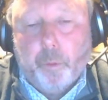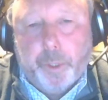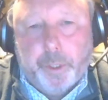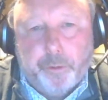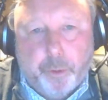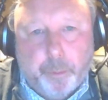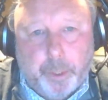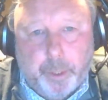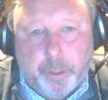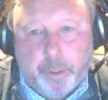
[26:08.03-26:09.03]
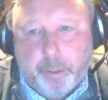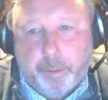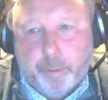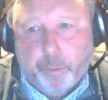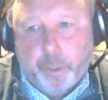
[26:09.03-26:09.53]
We distributed
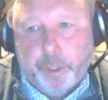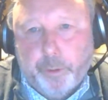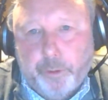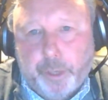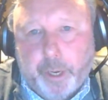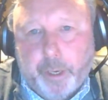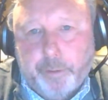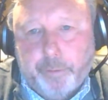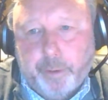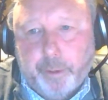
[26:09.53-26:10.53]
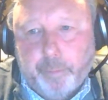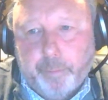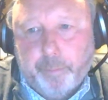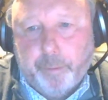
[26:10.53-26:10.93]
3 new shares for